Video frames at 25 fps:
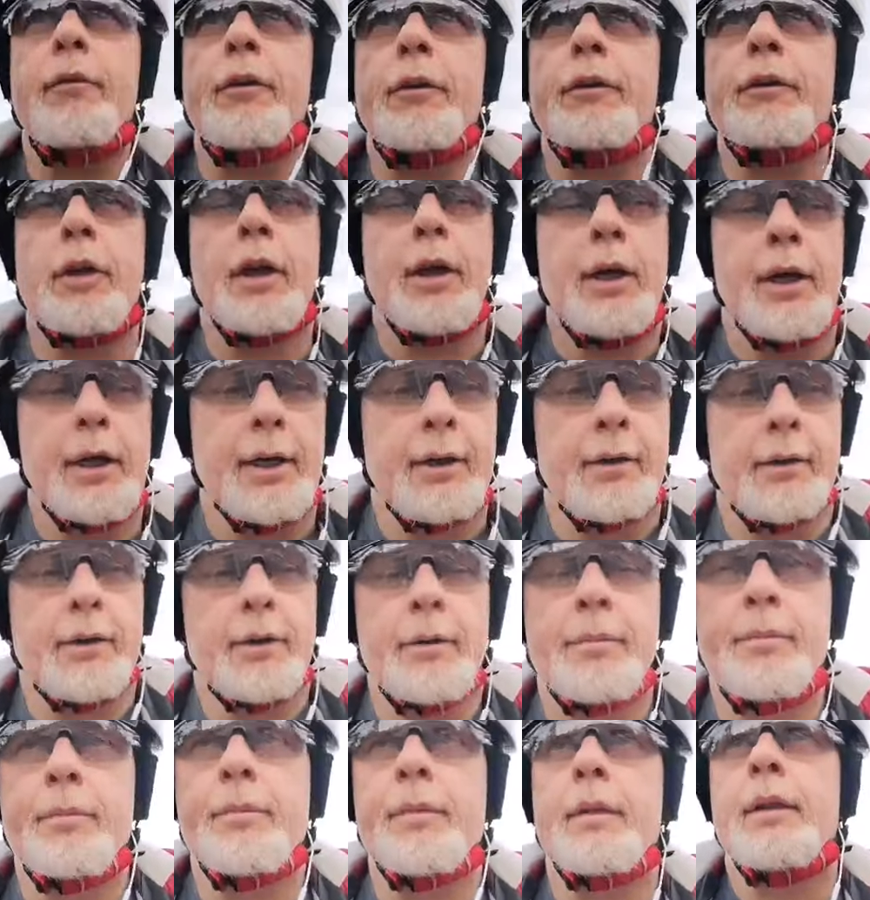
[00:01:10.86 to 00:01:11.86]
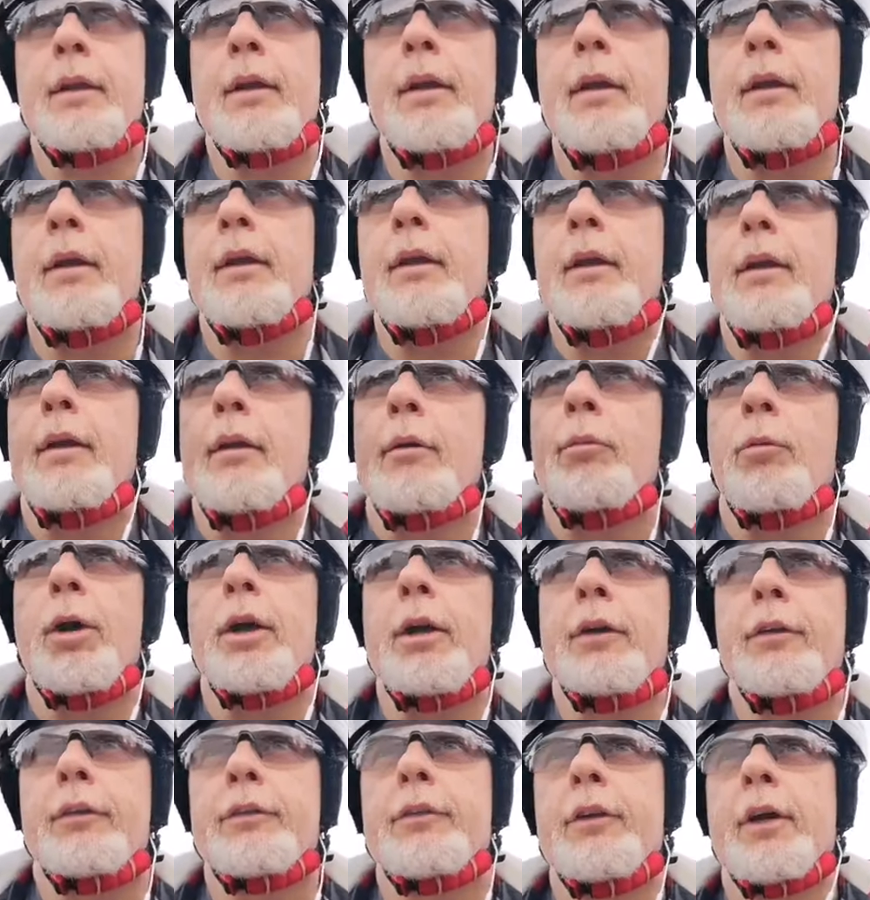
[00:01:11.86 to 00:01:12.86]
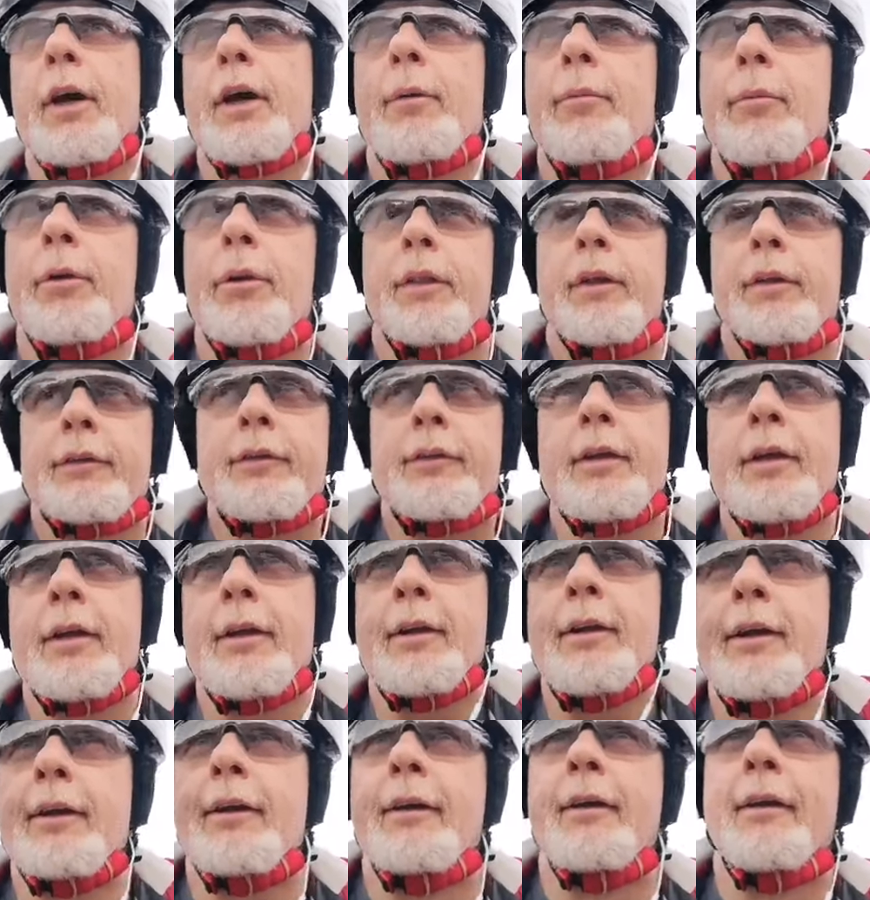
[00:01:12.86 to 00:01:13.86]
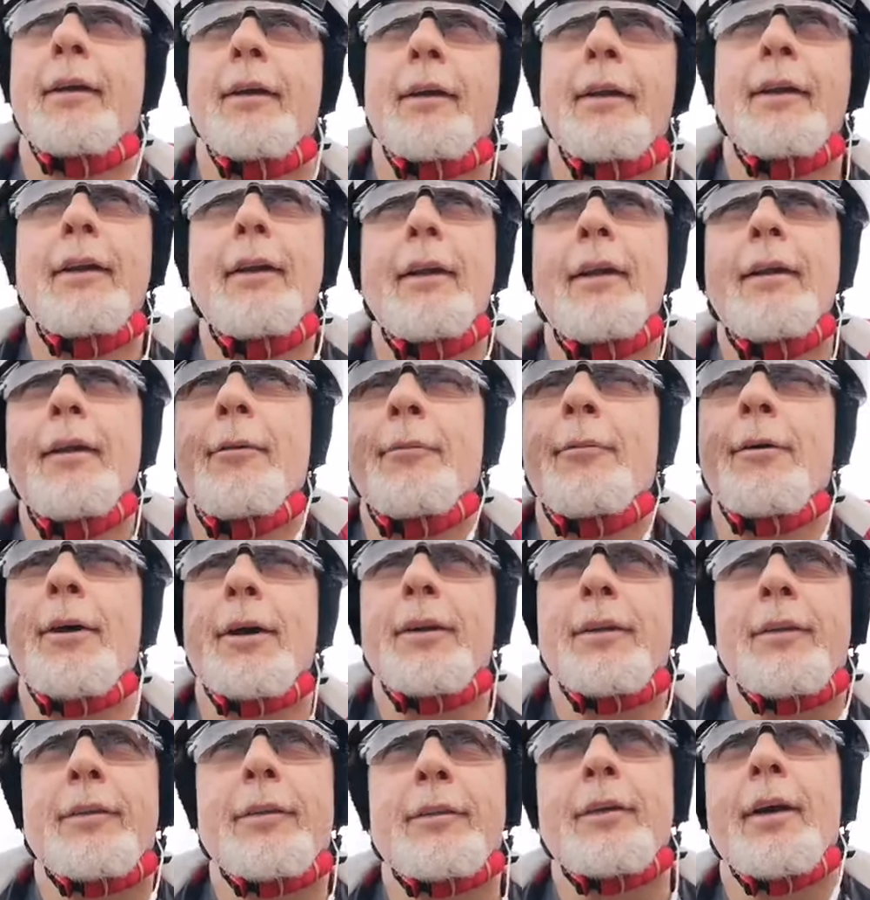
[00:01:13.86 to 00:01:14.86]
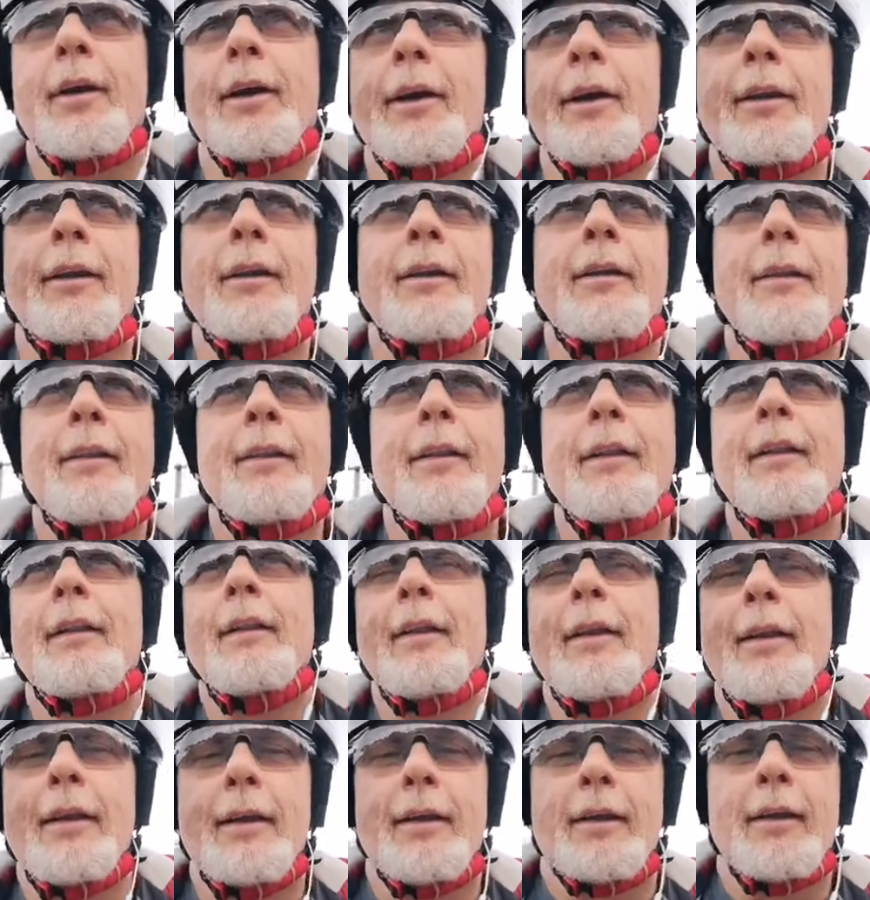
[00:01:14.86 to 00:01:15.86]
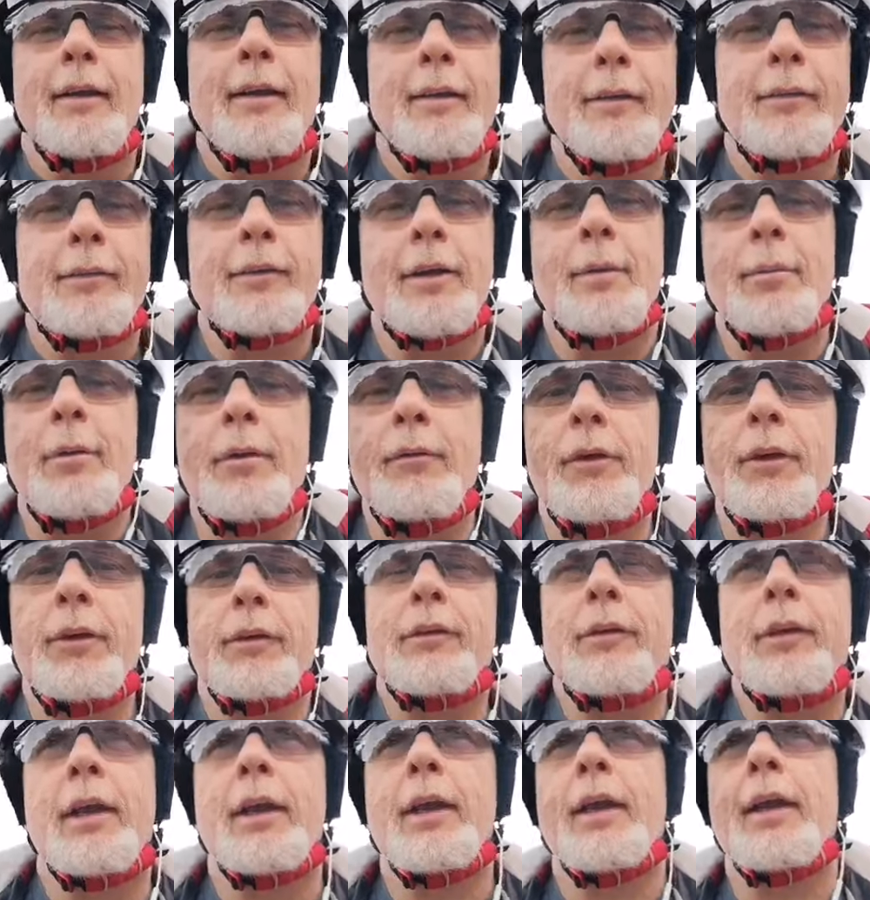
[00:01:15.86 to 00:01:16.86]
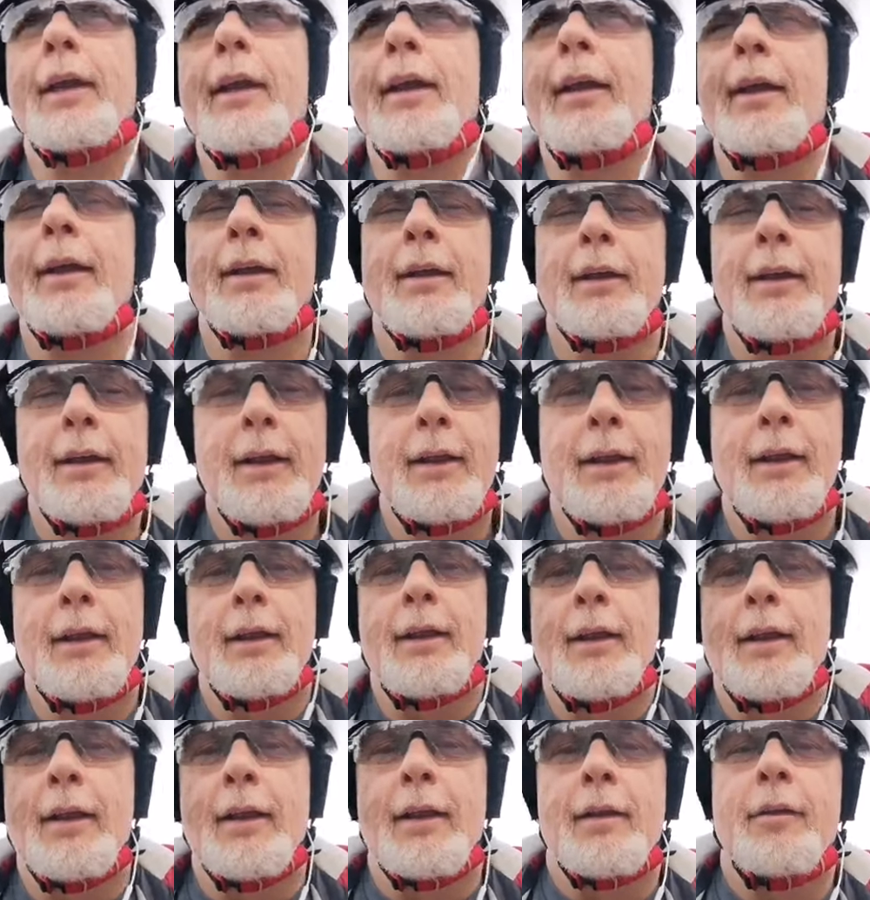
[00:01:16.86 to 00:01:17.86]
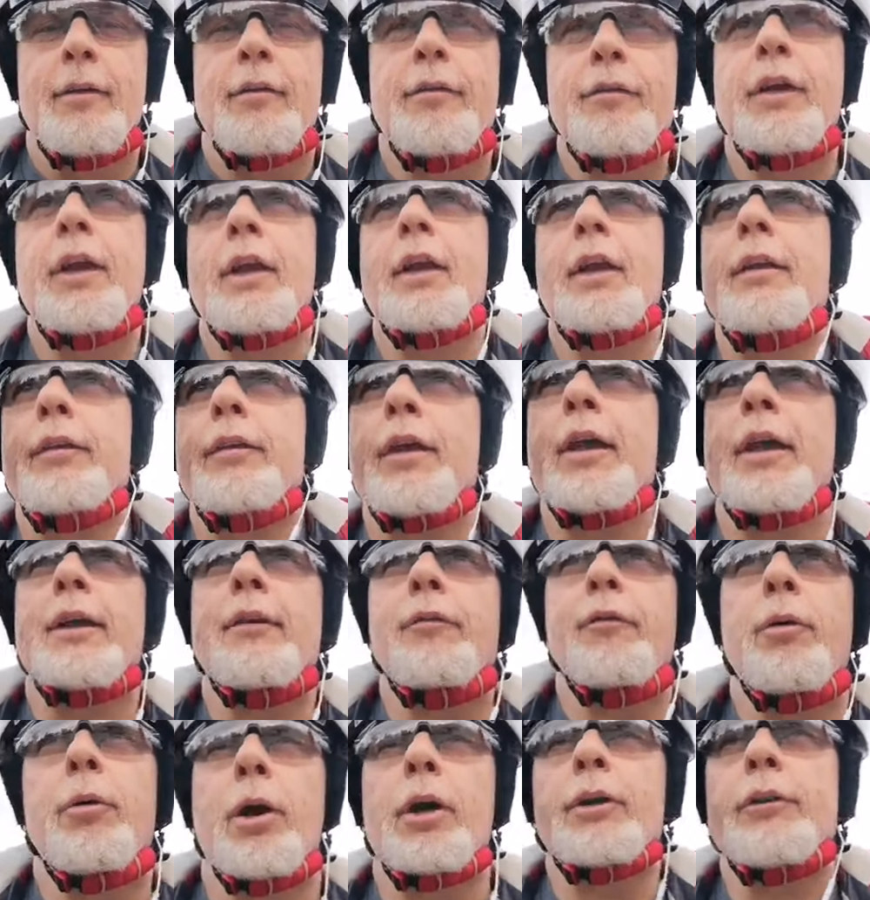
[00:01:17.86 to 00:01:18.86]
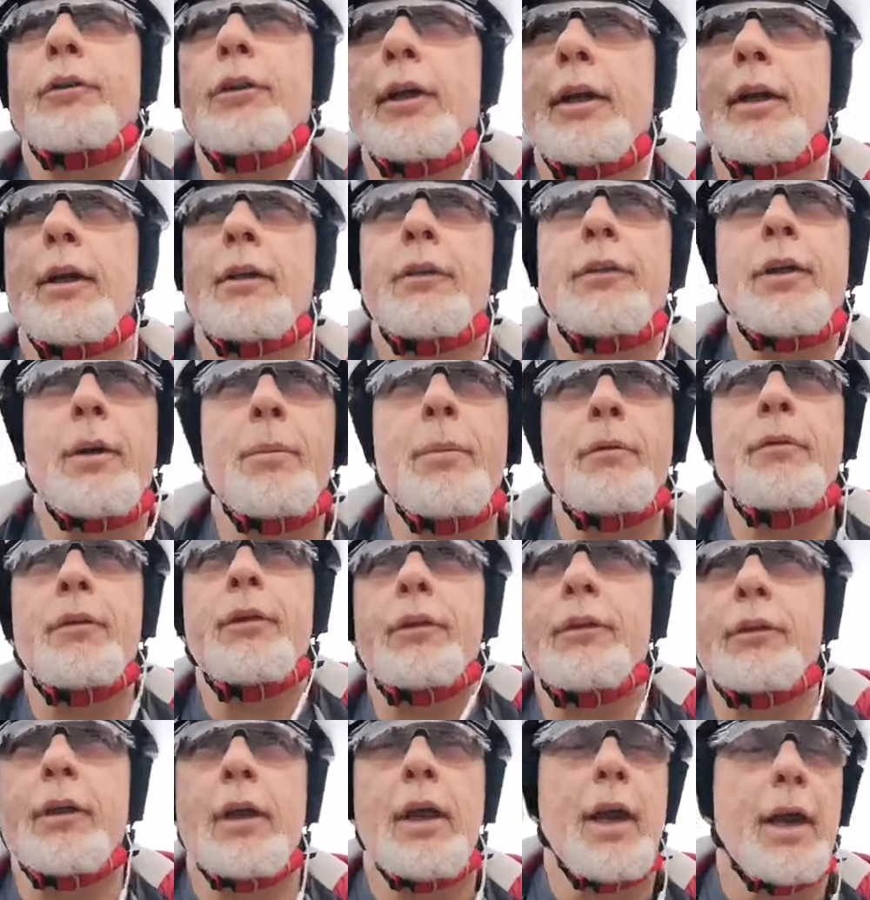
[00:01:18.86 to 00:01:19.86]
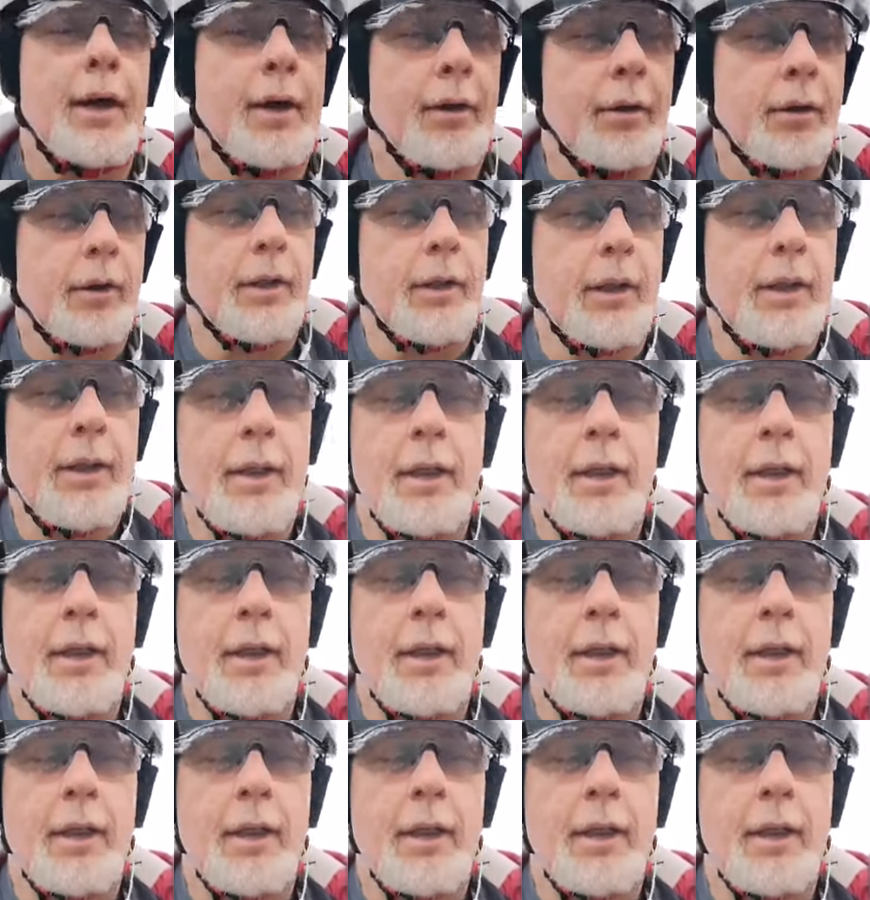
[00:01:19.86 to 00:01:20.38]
of us are, where to start with this? Where to start? Some of us, Feely, thank you for watching. Some of us are